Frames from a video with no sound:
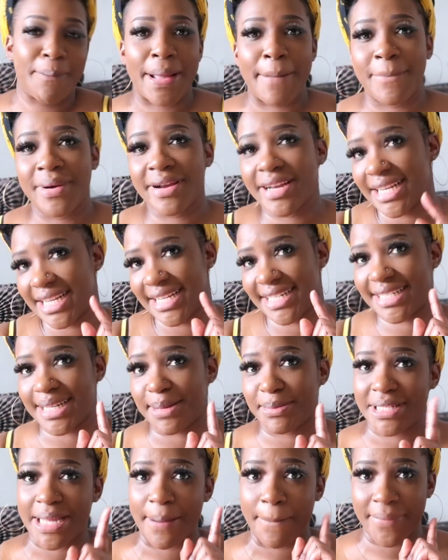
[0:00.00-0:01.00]
My birthday is
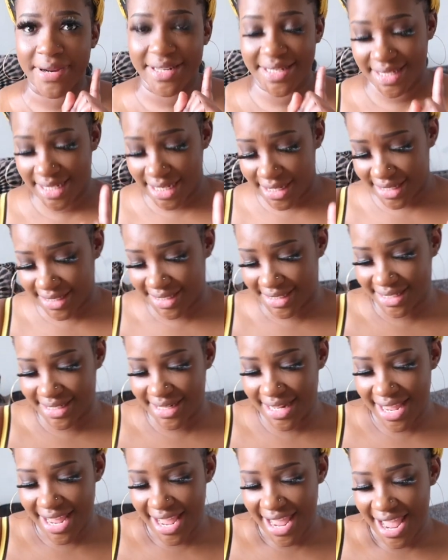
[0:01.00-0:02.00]
September
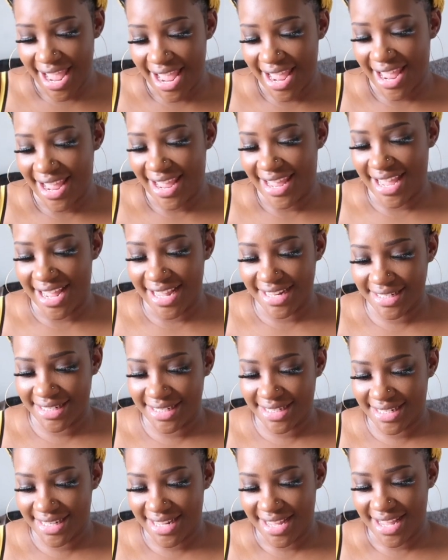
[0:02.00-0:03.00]
sixth.
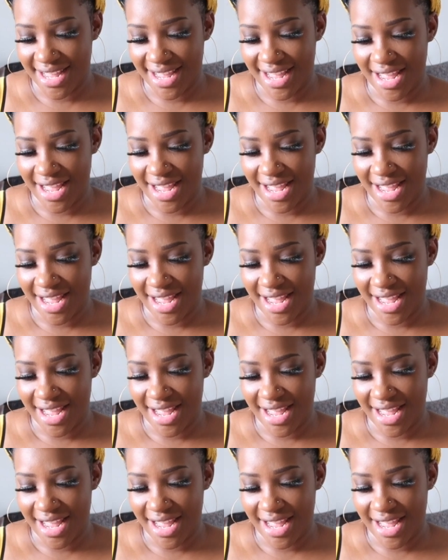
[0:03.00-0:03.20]
Yes.